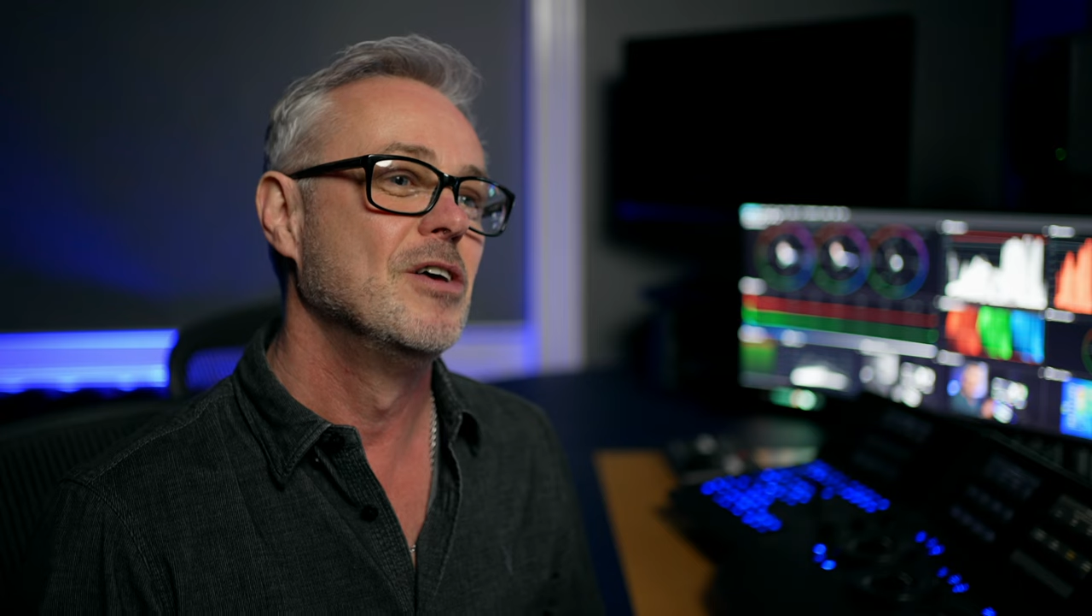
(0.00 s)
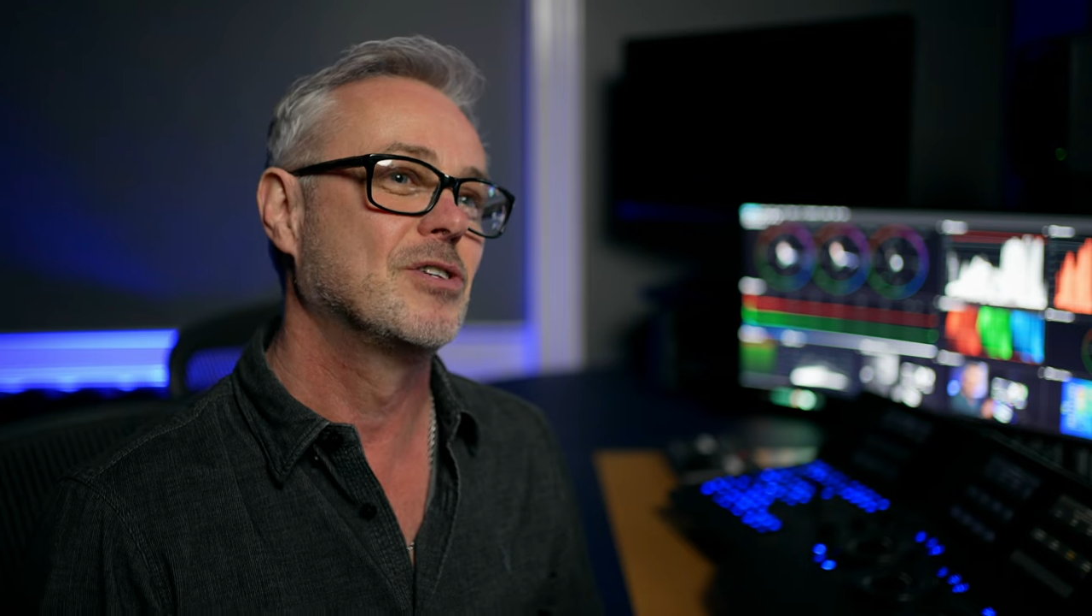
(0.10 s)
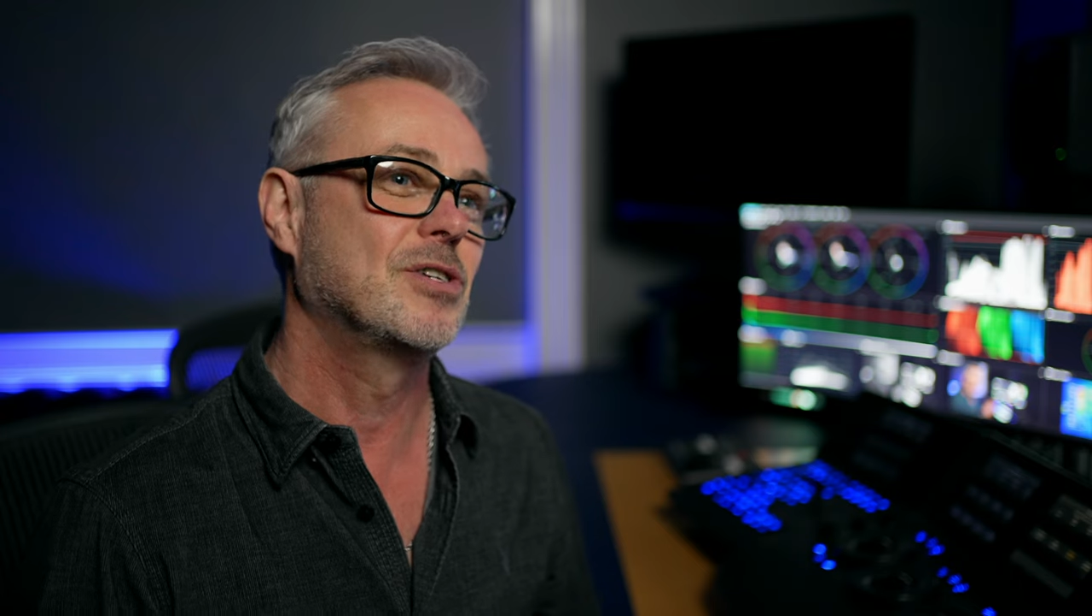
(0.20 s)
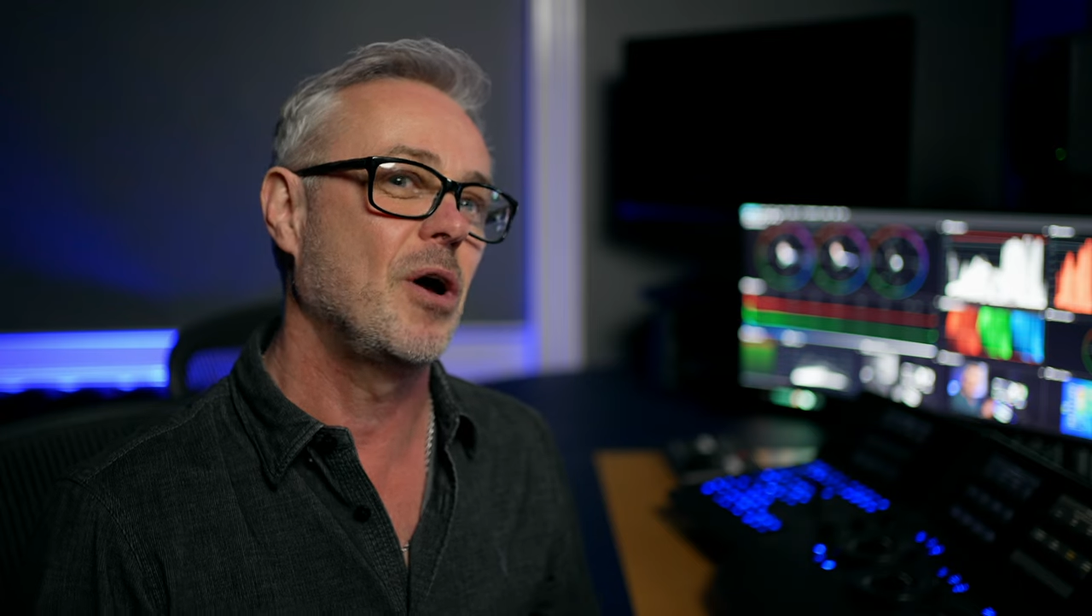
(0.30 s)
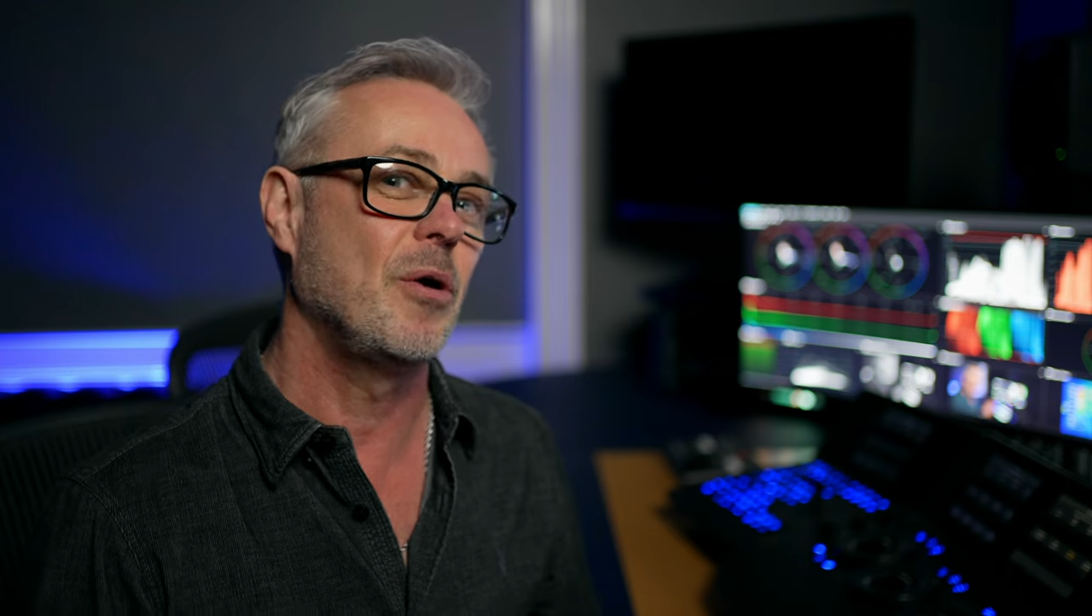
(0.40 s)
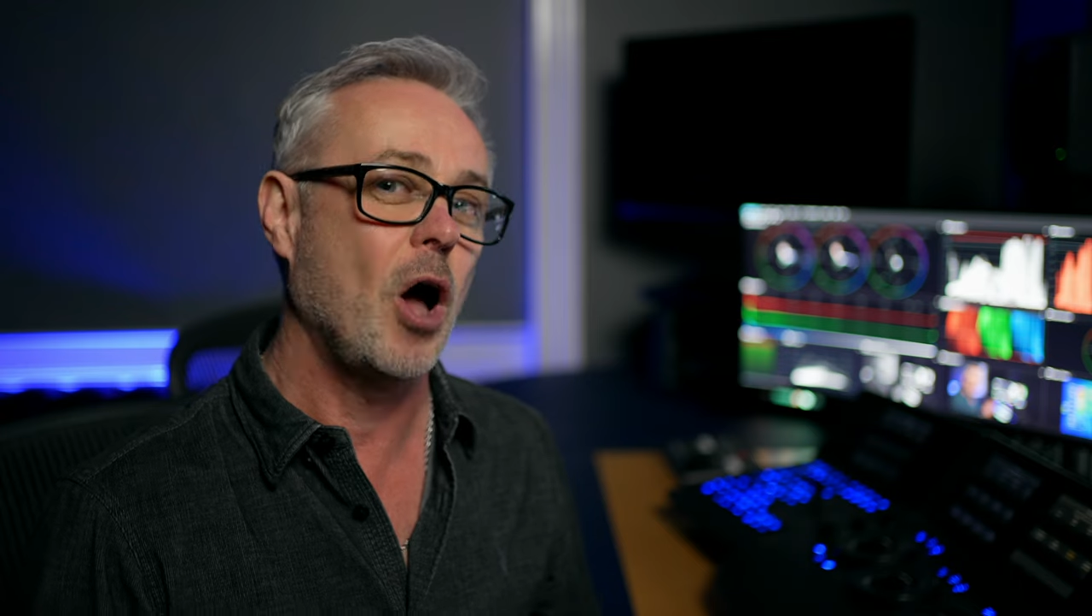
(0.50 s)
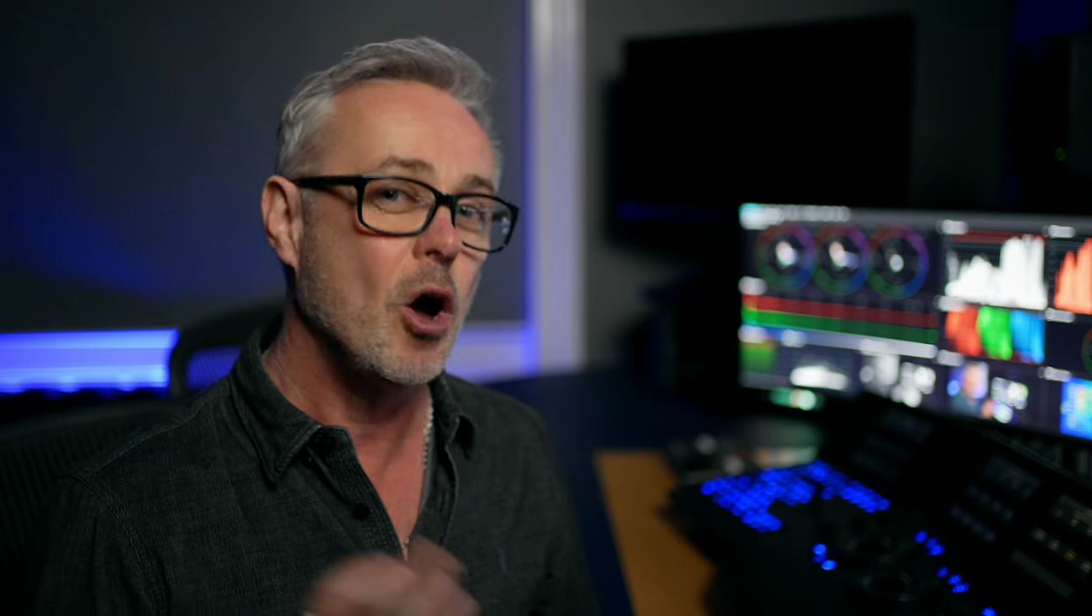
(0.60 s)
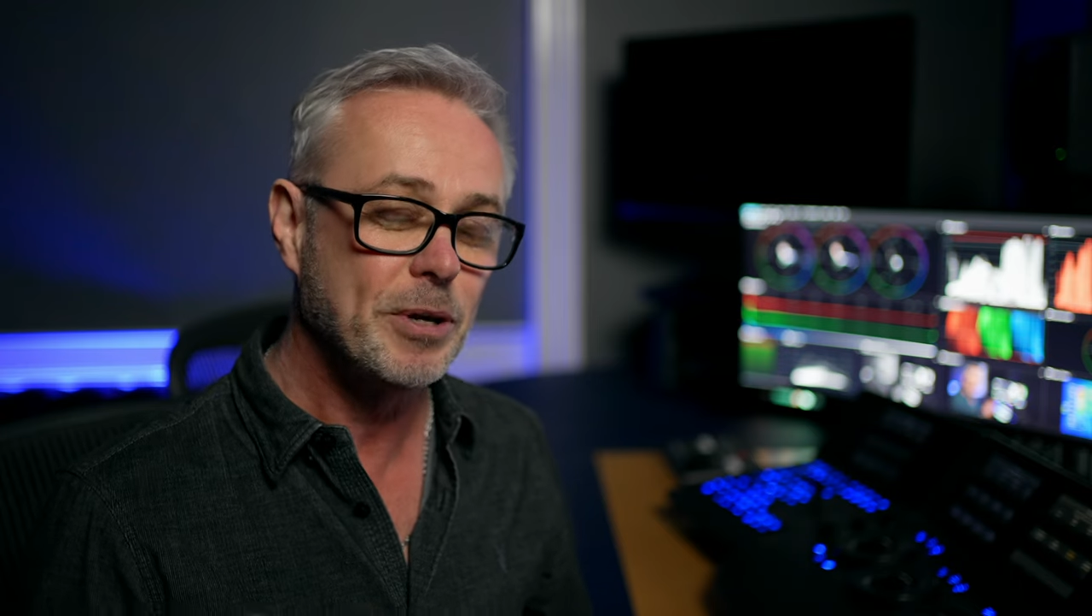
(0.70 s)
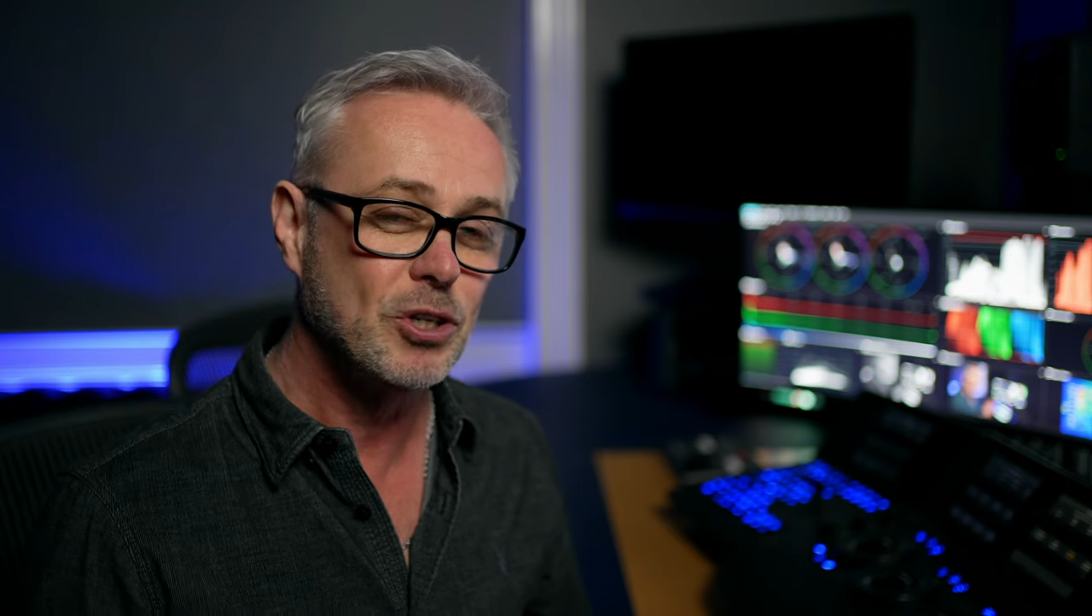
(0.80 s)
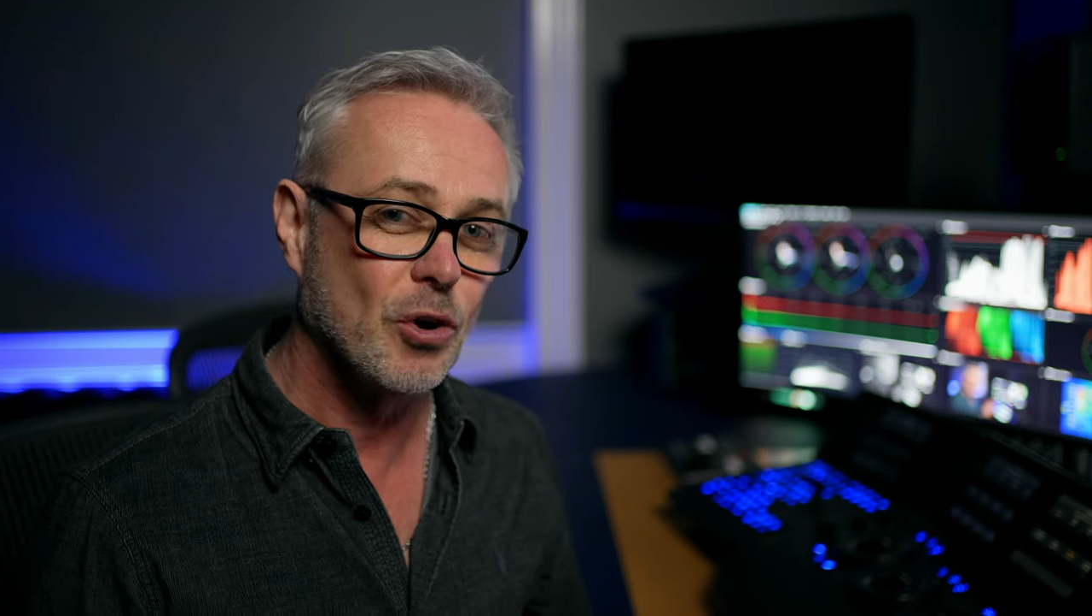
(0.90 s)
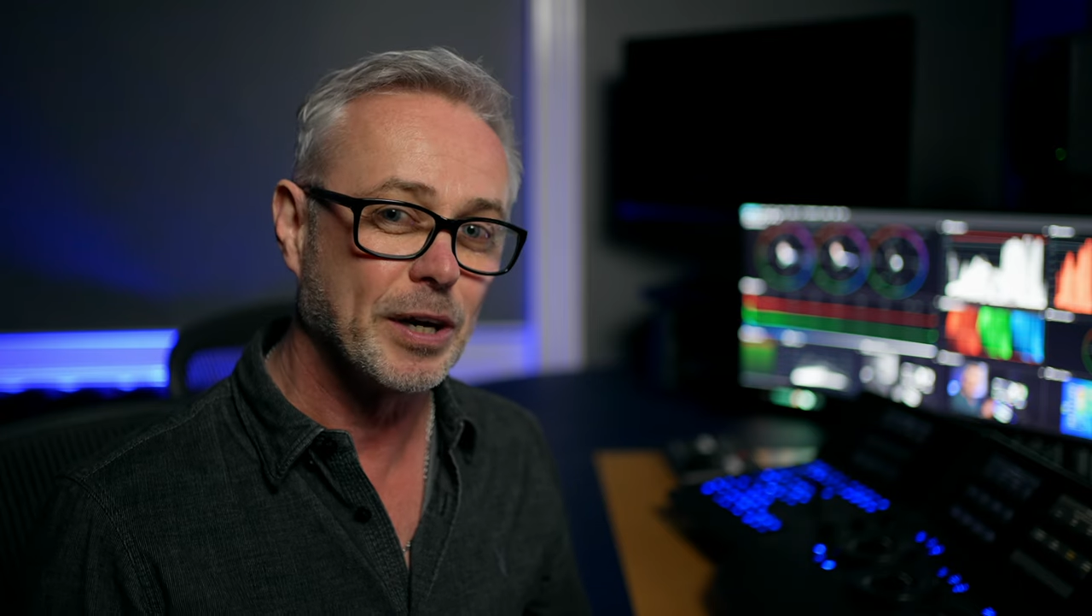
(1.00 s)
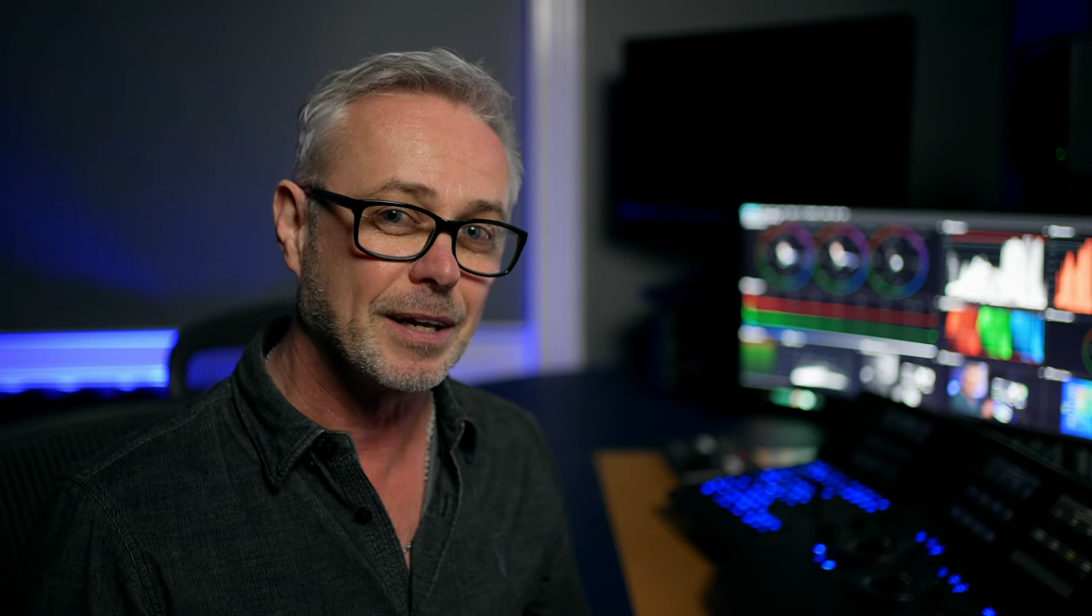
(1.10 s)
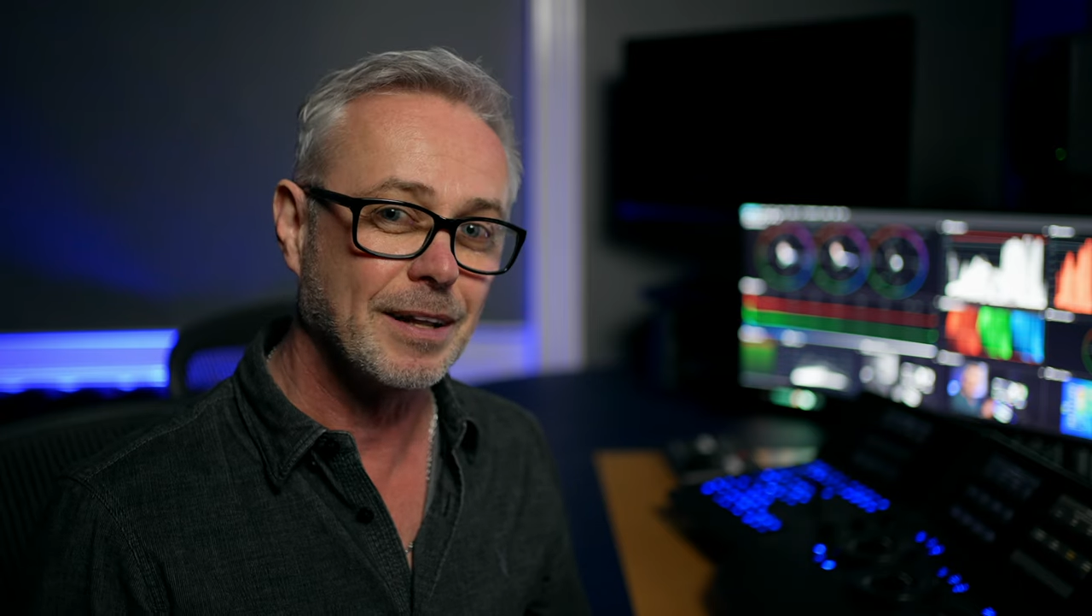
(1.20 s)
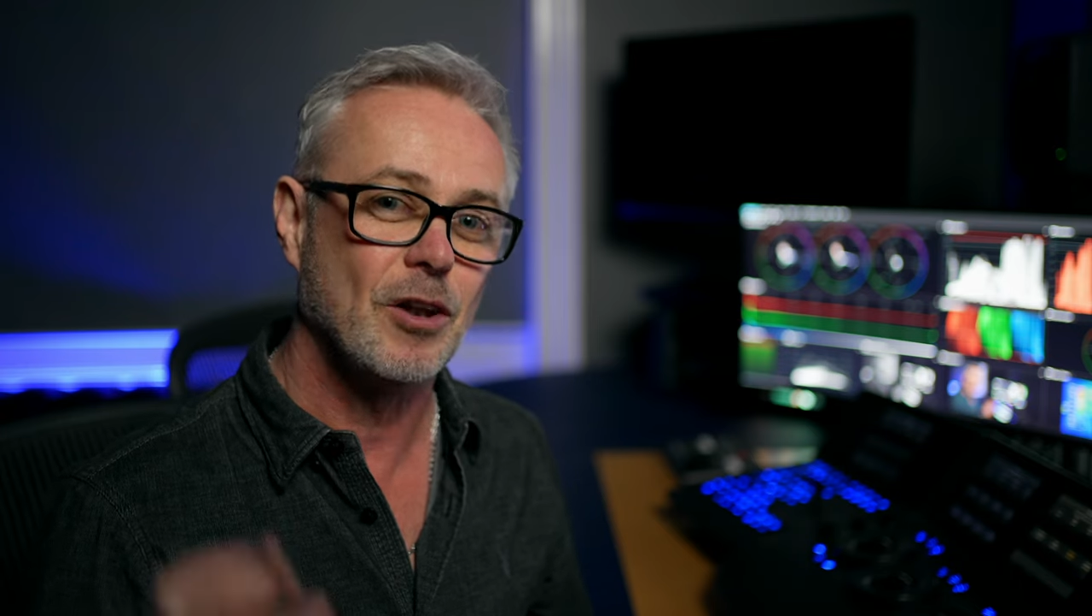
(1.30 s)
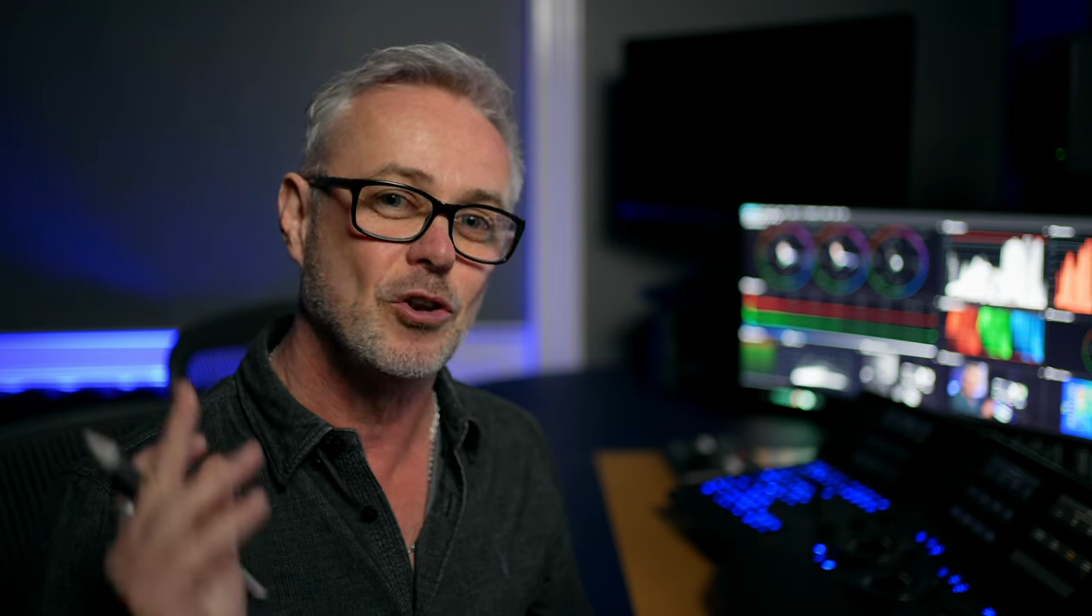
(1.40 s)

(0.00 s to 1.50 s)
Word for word: So I hope you enjoyed it.